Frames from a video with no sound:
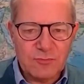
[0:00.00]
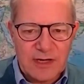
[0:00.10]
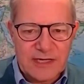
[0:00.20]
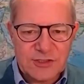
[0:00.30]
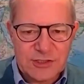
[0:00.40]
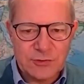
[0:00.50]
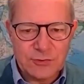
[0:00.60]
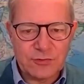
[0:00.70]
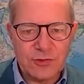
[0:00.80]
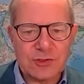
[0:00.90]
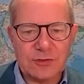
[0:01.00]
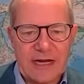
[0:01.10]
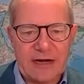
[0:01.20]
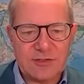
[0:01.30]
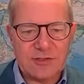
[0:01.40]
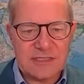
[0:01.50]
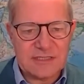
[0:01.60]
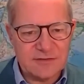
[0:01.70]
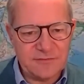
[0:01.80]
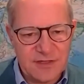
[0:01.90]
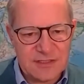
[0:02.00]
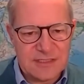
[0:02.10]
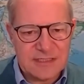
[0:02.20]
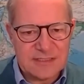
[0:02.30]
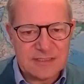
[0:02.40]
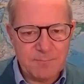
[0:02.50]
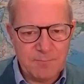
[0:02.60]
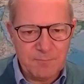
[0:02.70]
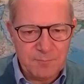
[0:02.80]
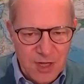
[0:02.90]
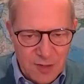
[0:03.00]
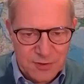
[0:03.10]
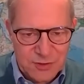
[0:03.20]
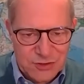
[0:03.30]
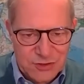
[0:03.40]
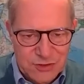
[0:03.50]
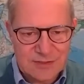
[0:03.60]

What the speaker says: there's really two crucial characteristics. The first is purpose.